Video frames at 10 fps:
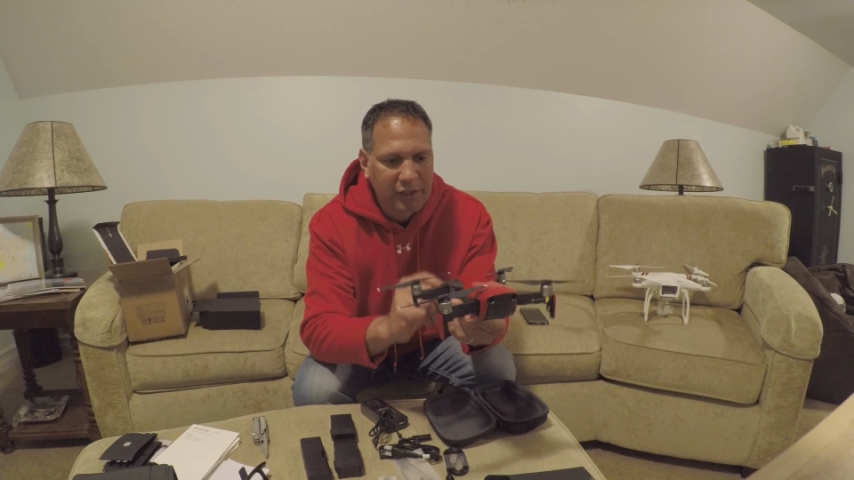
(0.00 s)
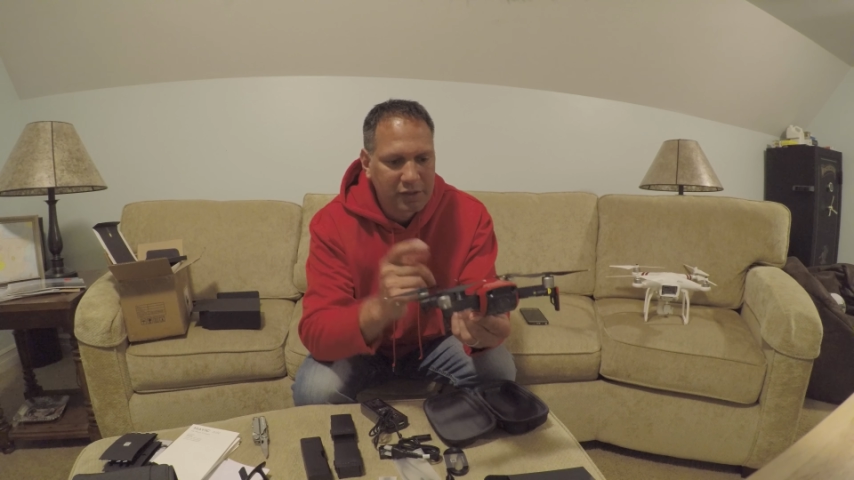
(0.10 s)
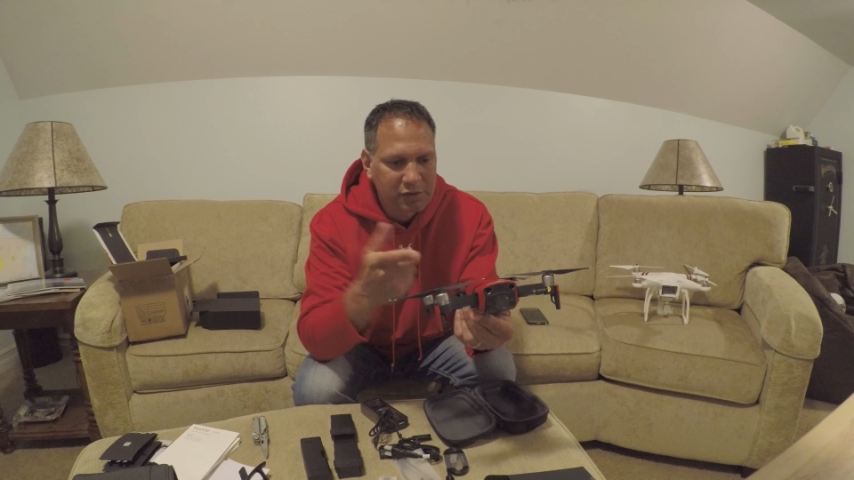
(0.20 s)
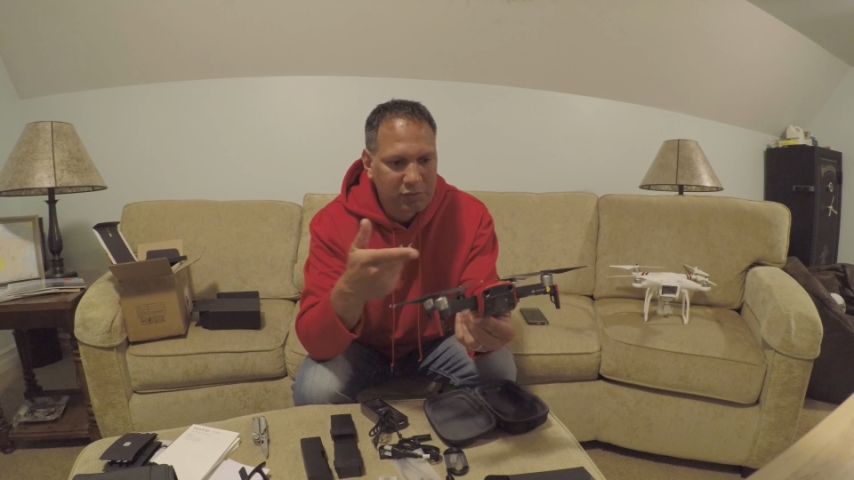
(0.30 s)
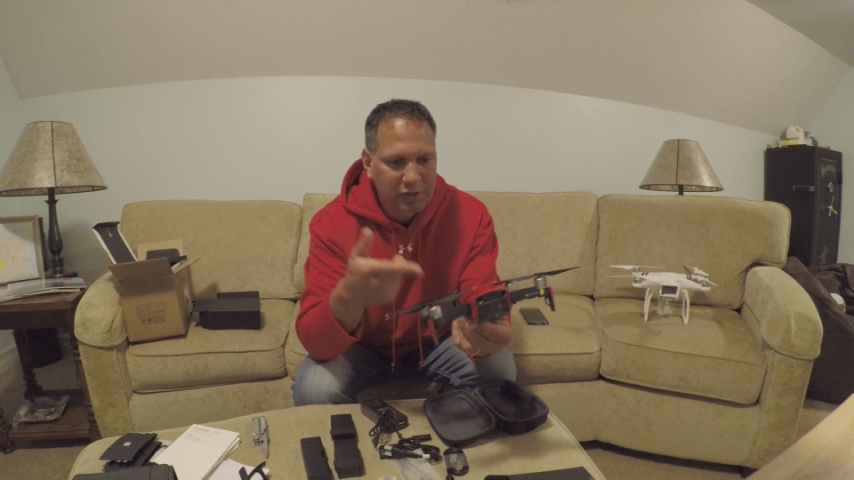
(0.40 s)

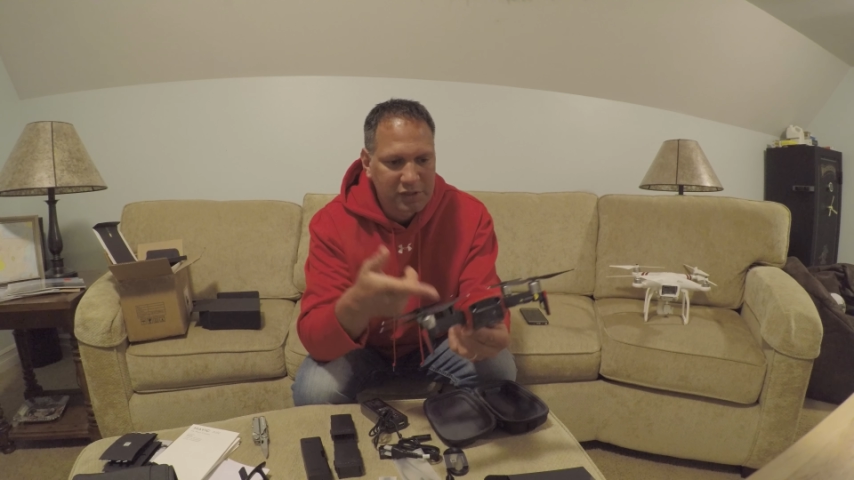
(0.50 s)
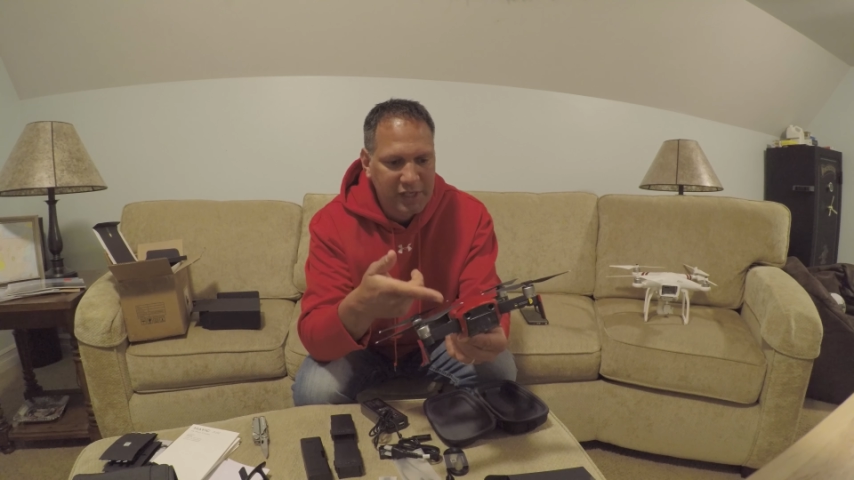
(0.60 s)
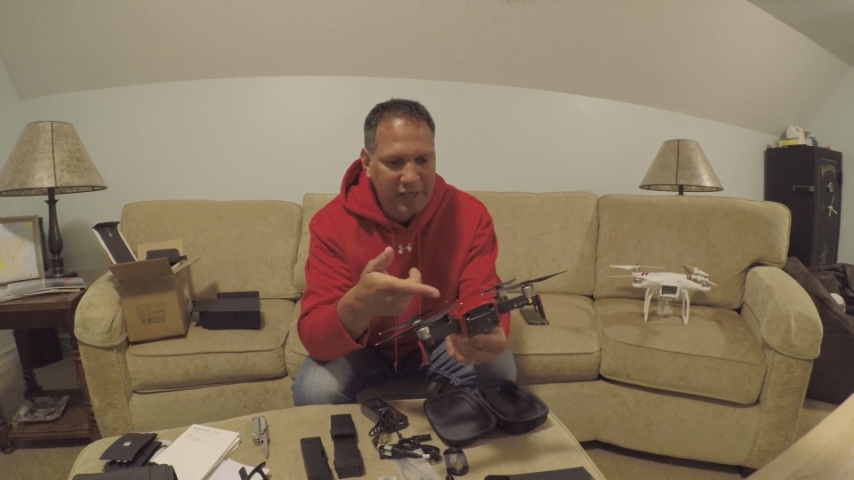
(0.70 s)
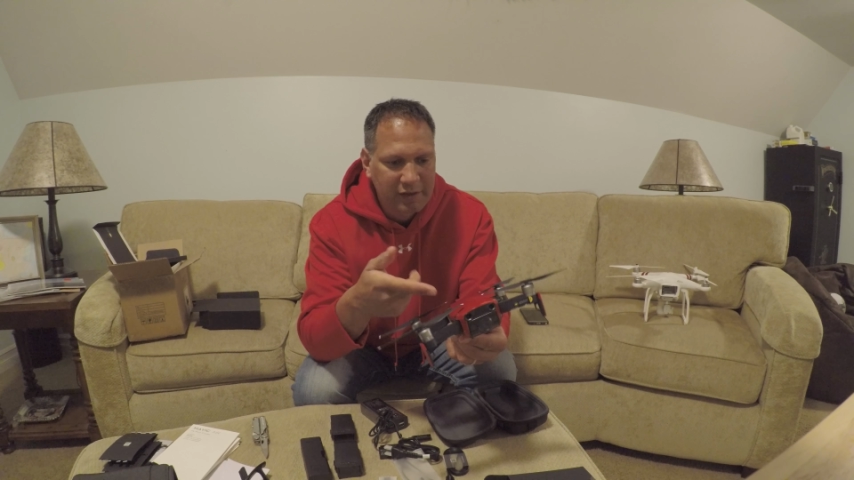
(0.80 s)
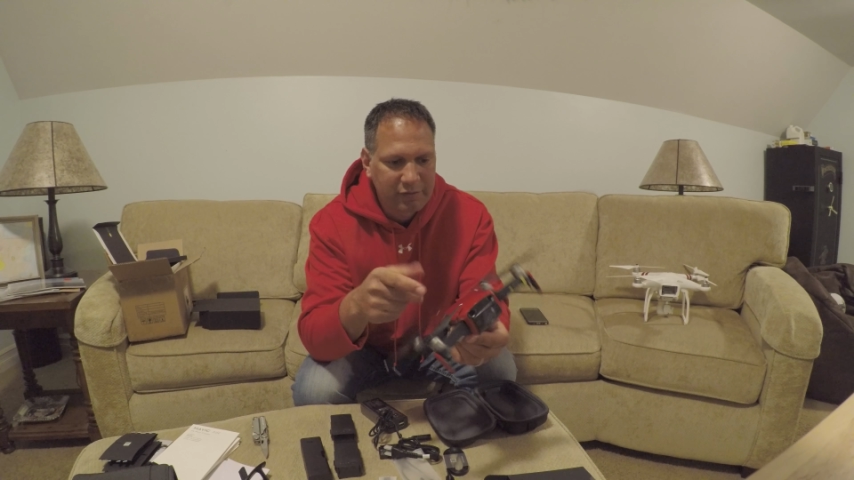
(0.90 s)
This one does
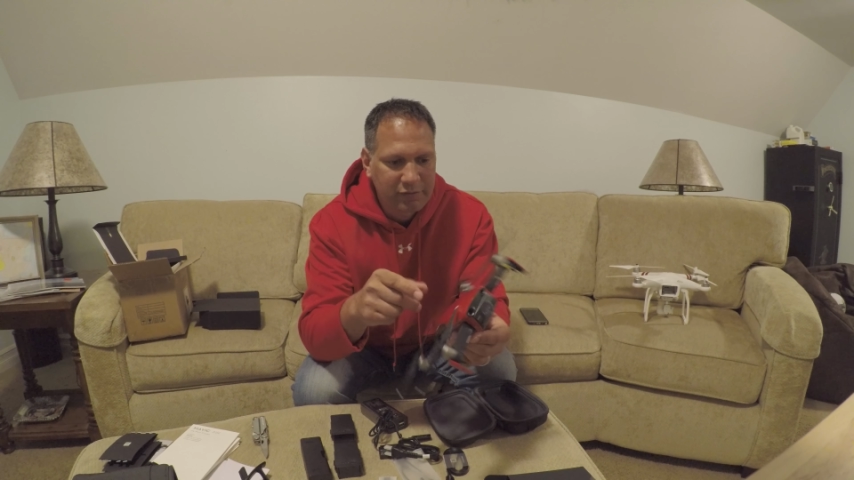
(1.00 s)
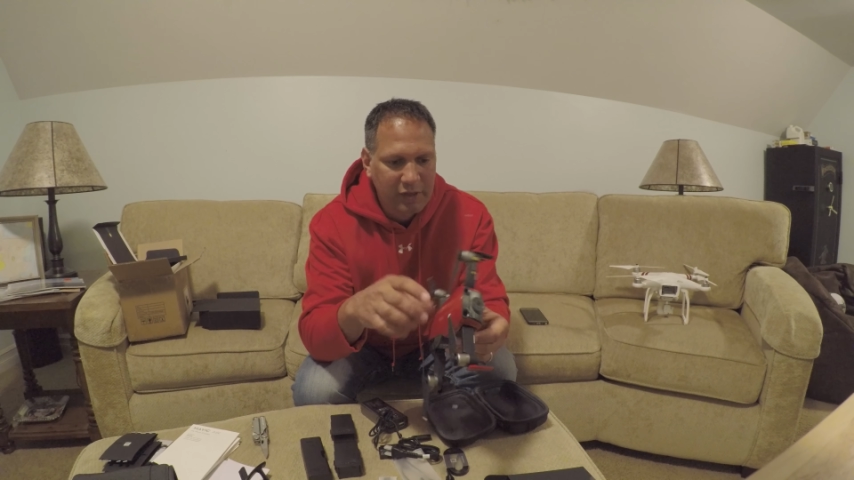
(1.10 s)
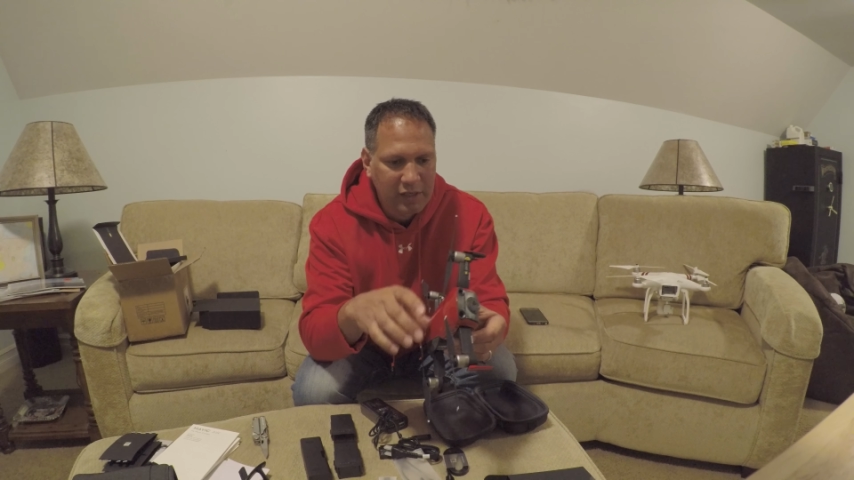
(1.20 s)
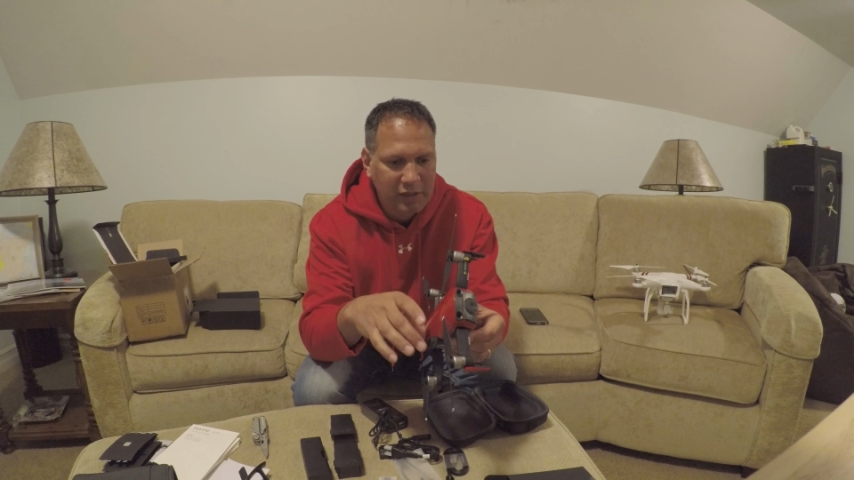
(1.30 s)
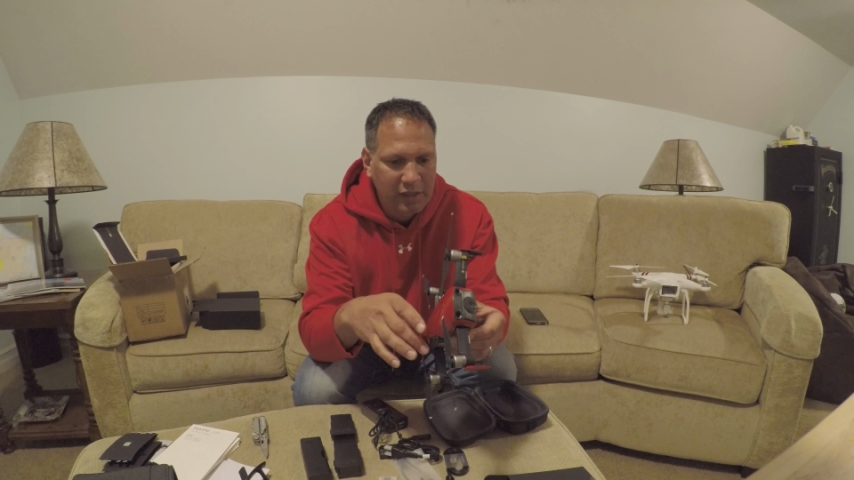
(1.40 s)
have 8